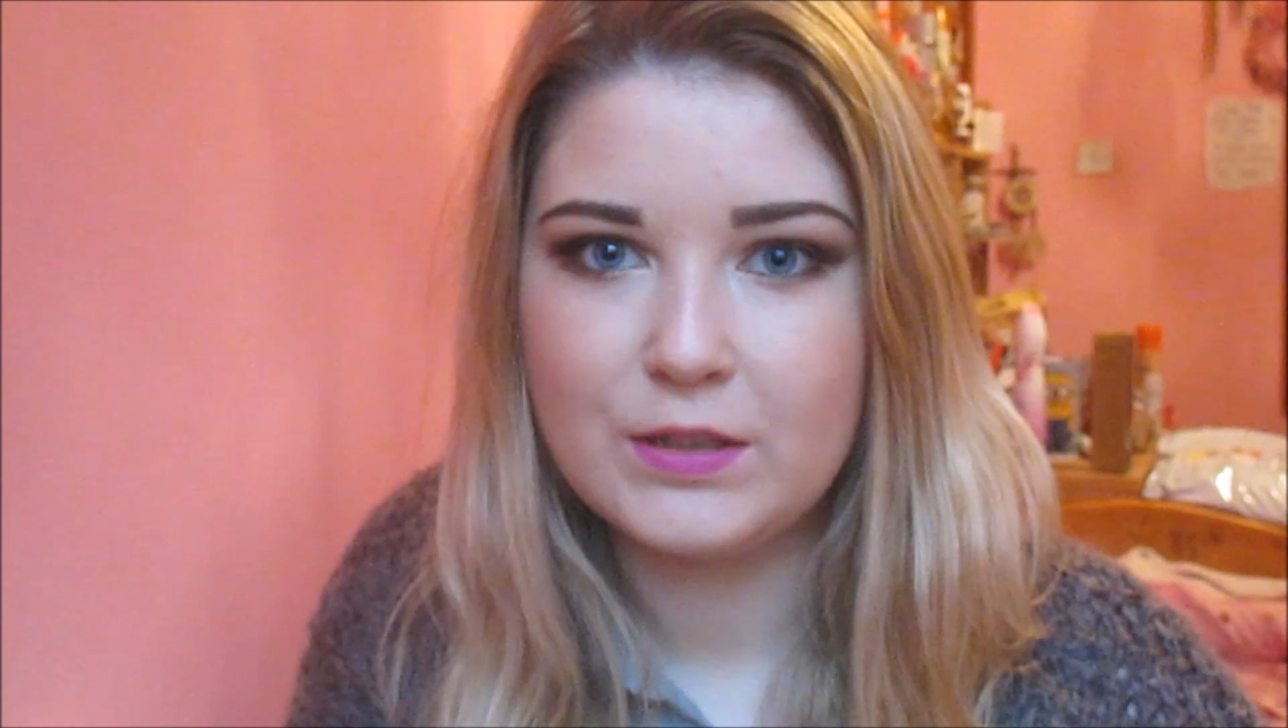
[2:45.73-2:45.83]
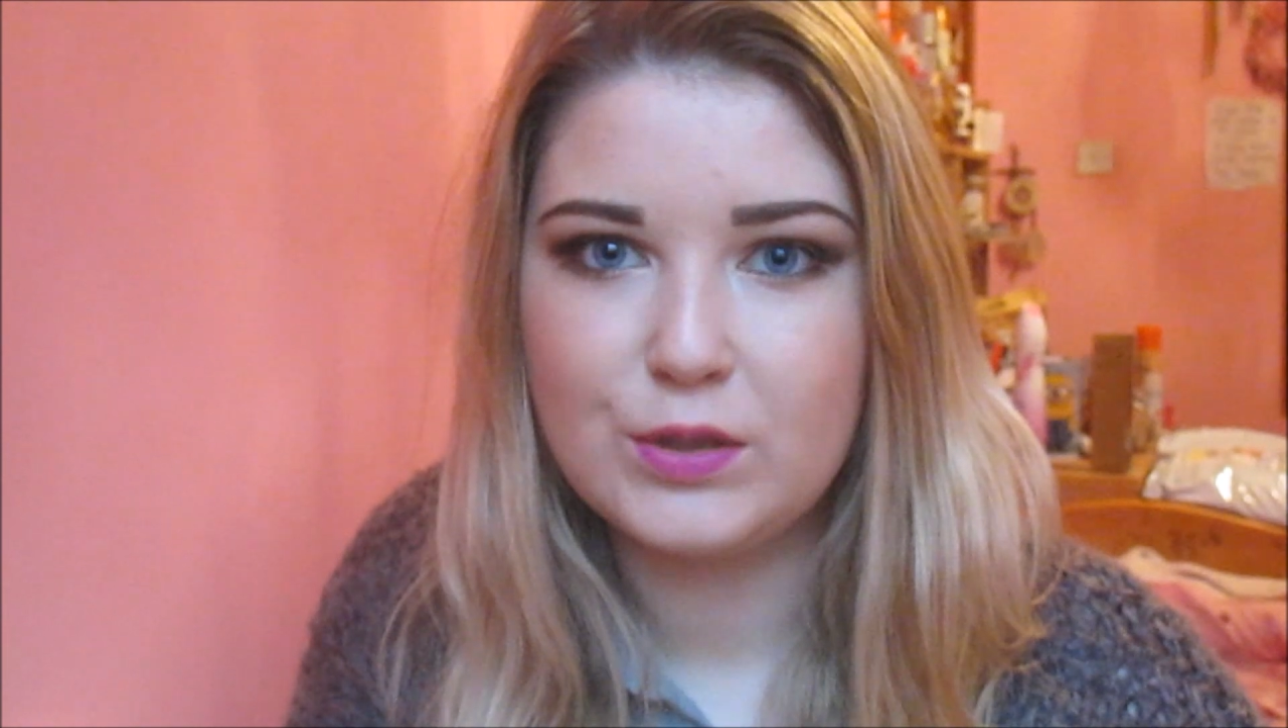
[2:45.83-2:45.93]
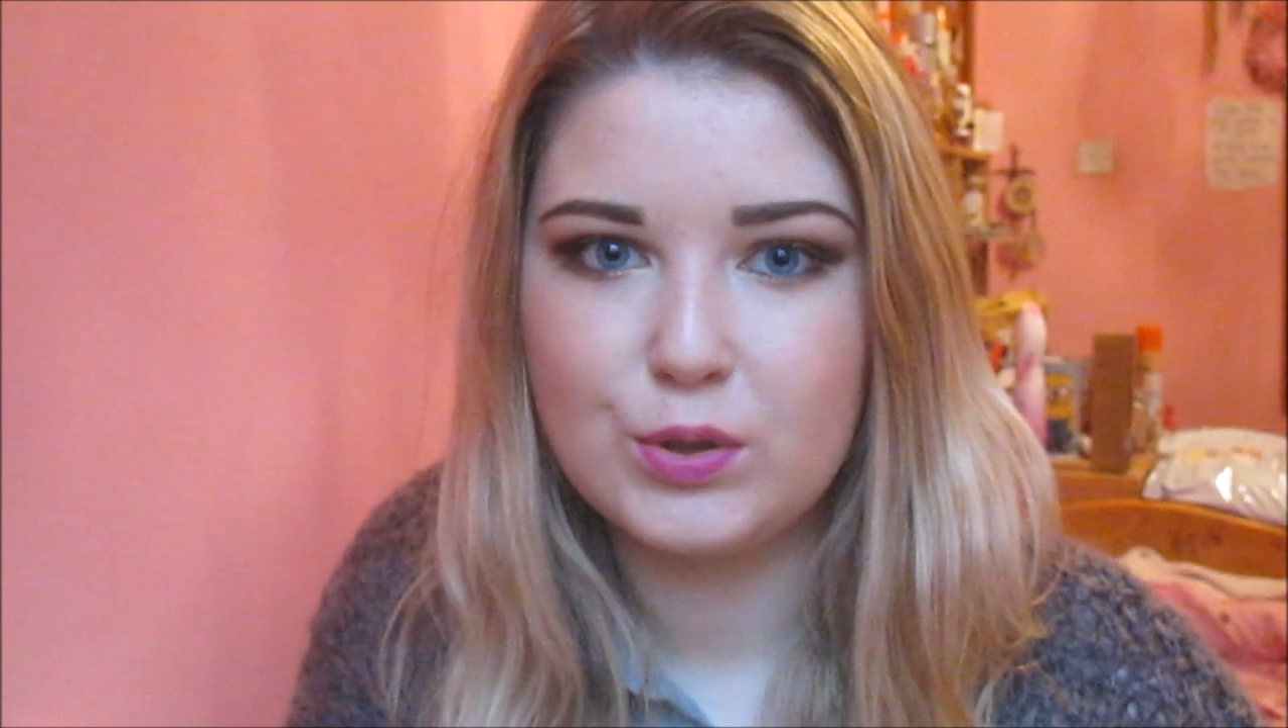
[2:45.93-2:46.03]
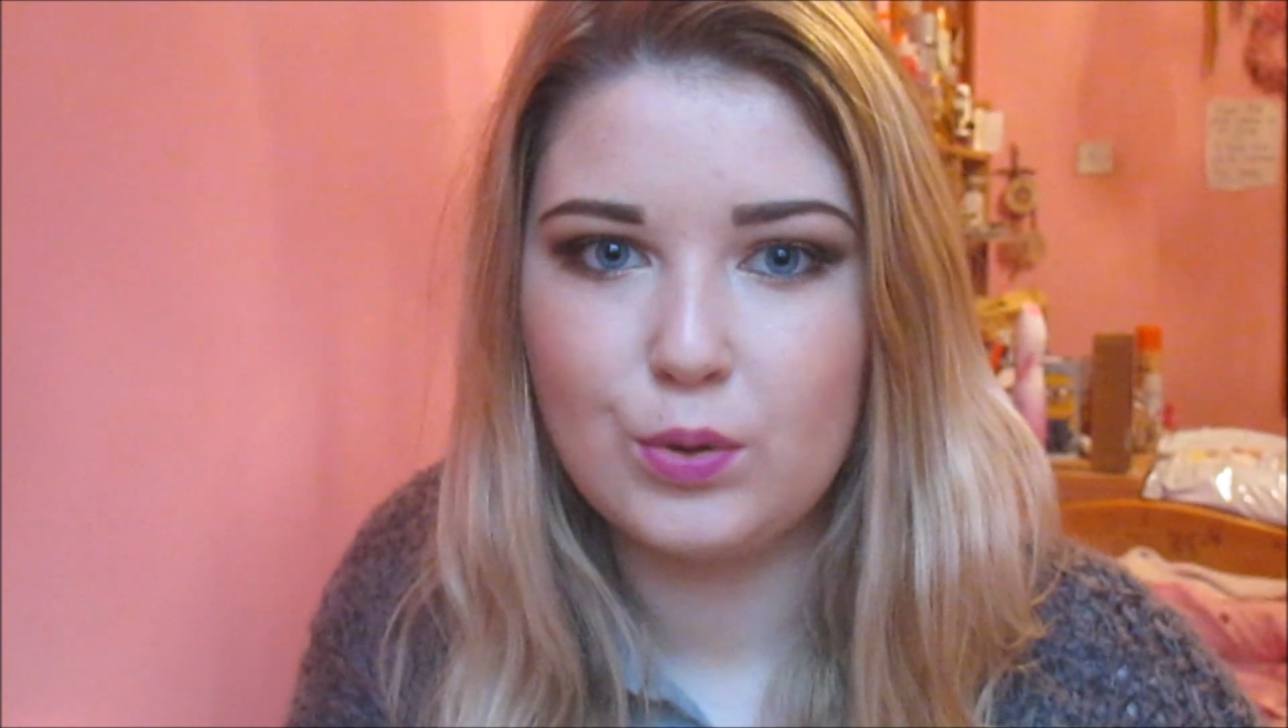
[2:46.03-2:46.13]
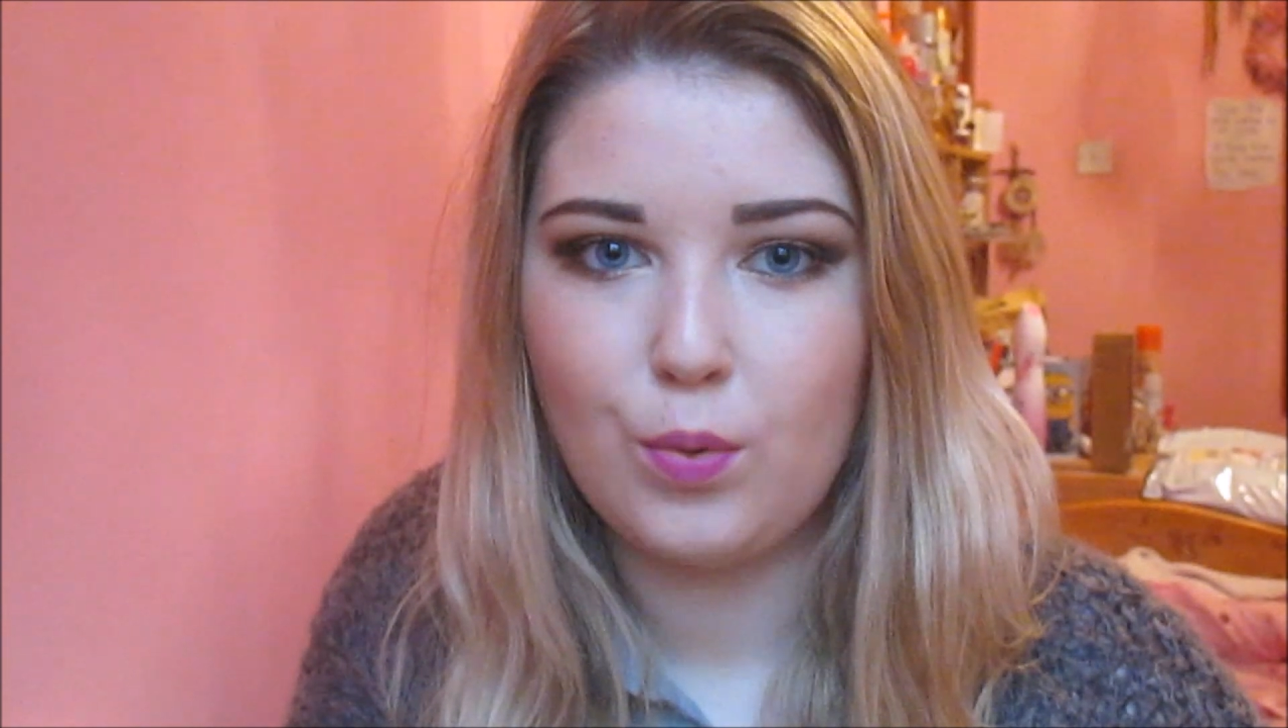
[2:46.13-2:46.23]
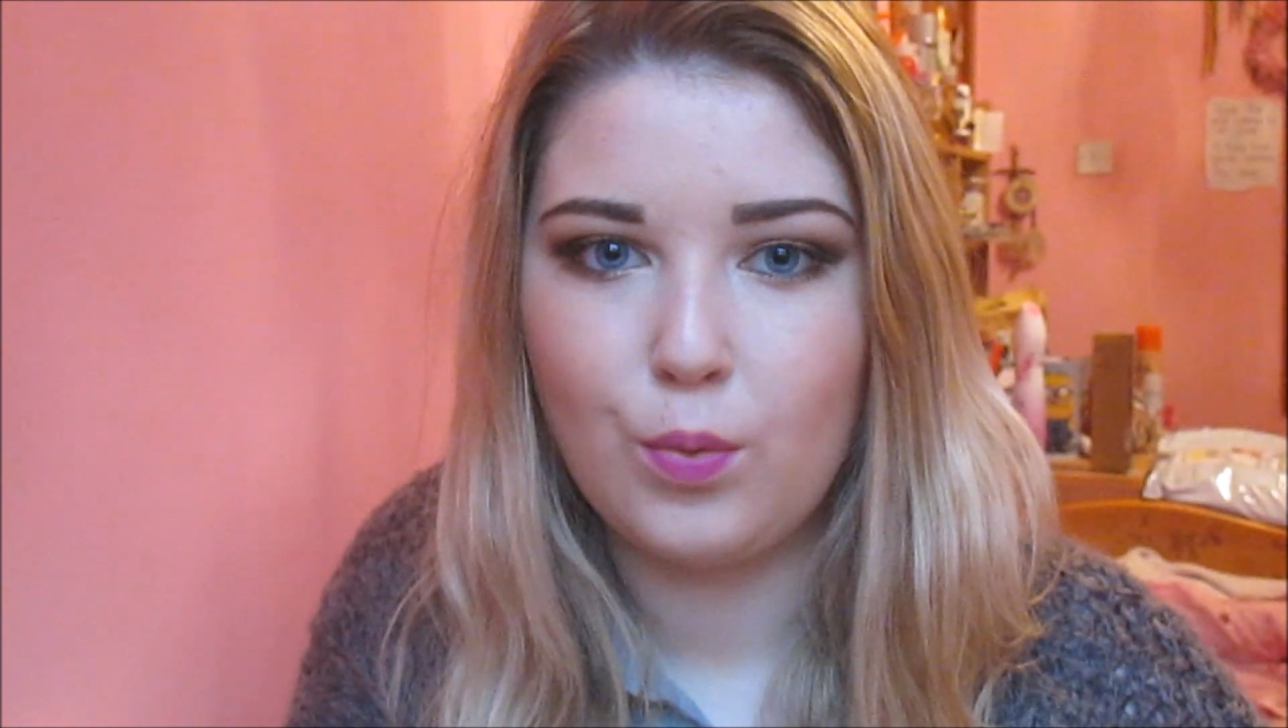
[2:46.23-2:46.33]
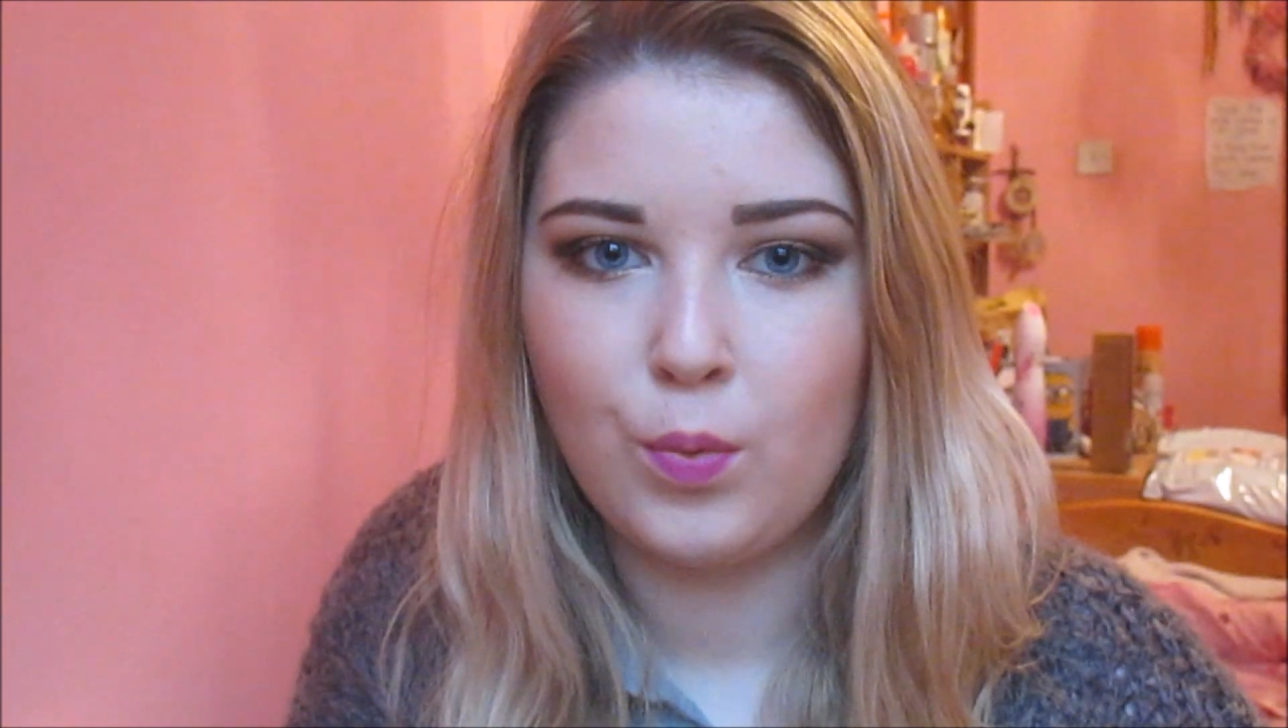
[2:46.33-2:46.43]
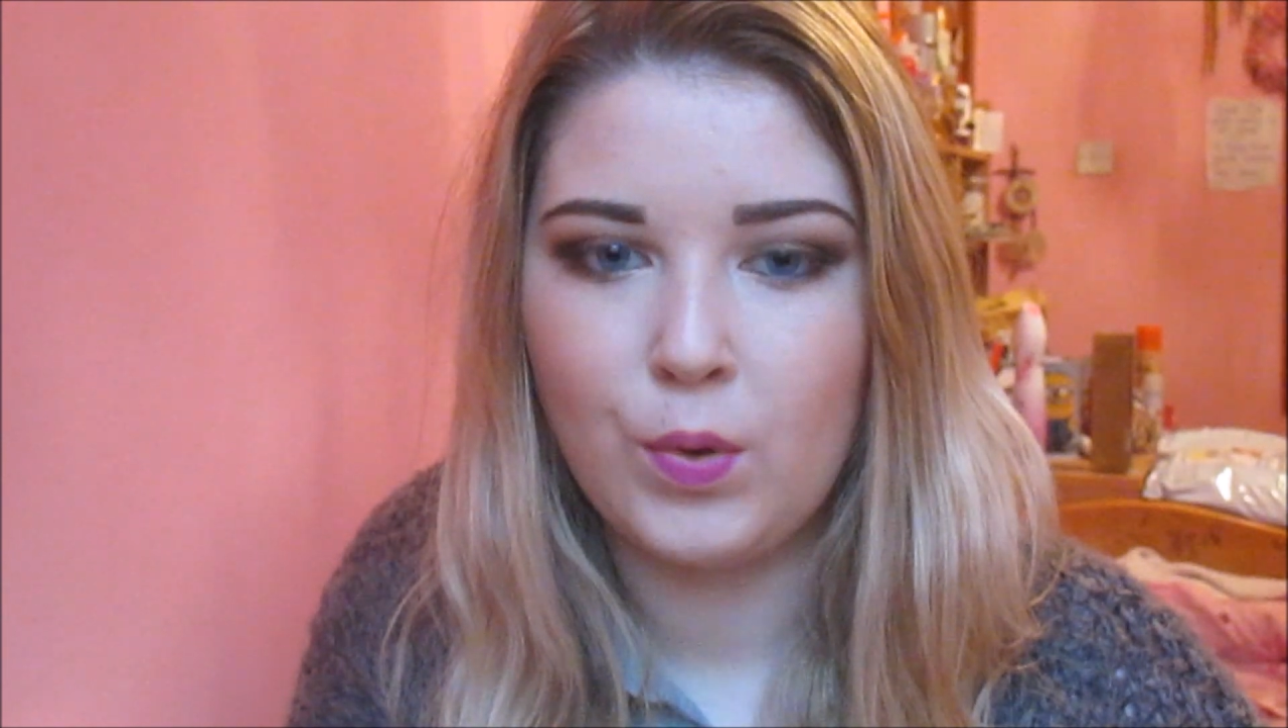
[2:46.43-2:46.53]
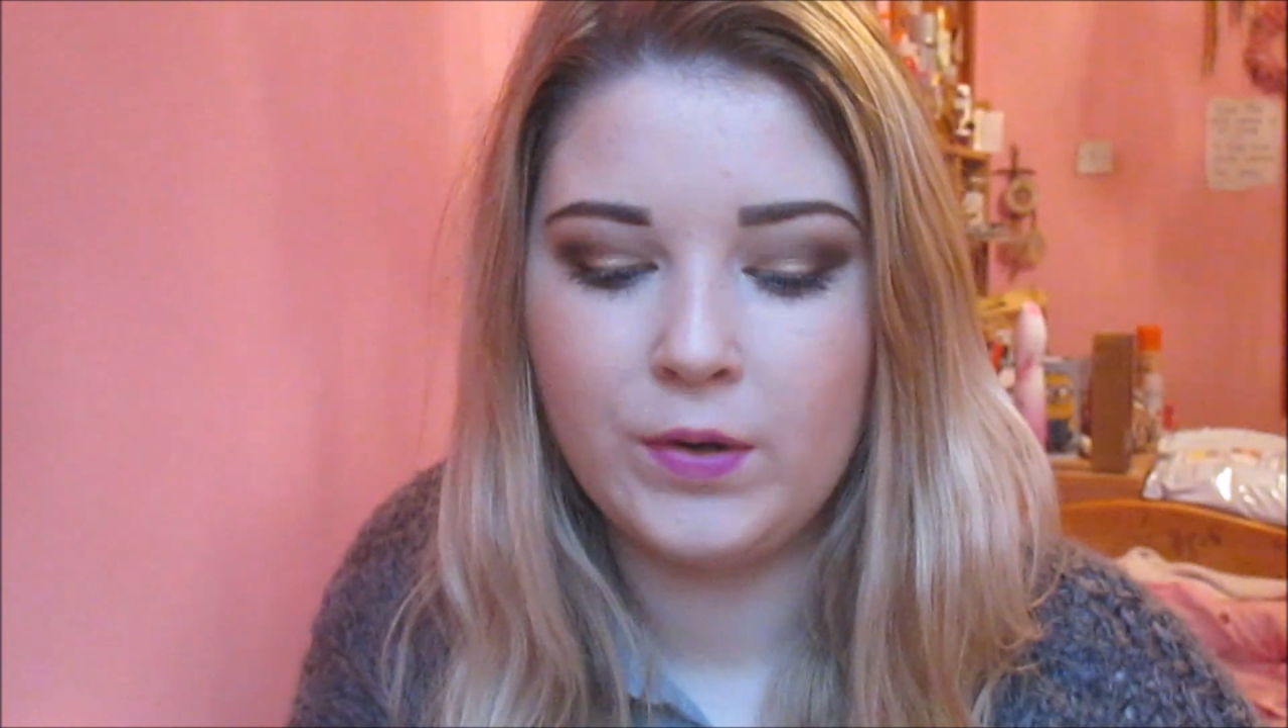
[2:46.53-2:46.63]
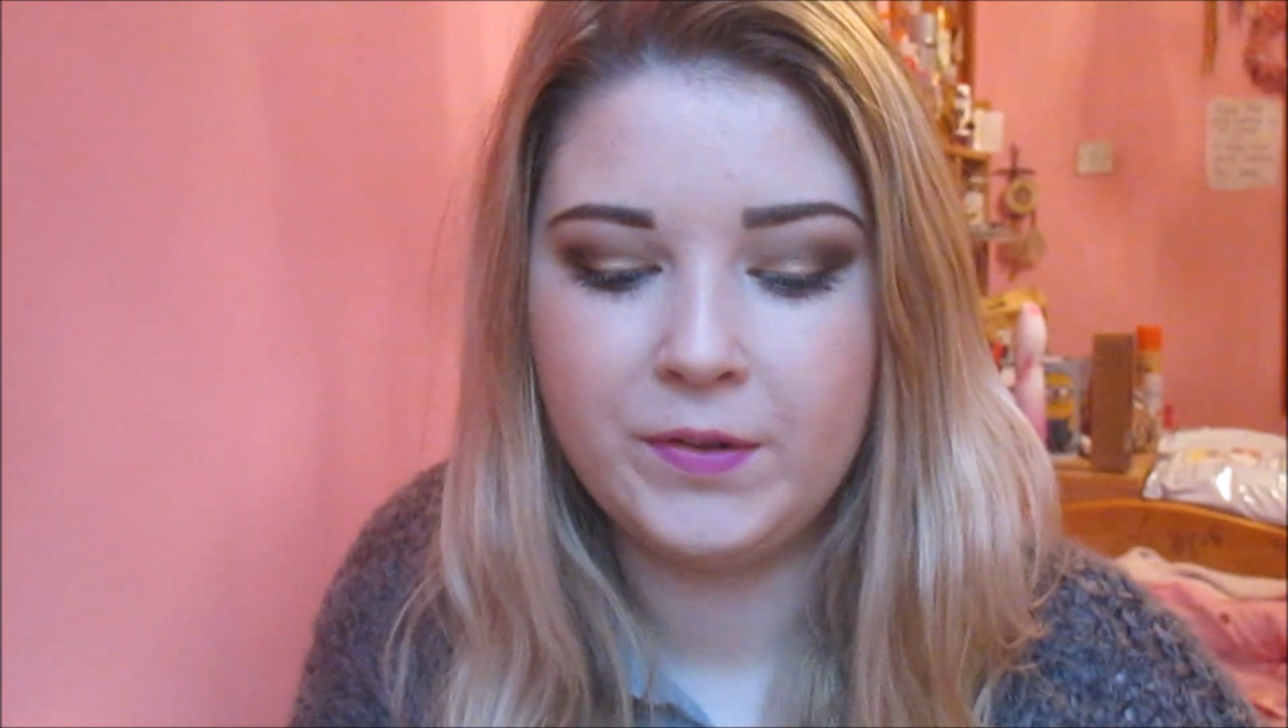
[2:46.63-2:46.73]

so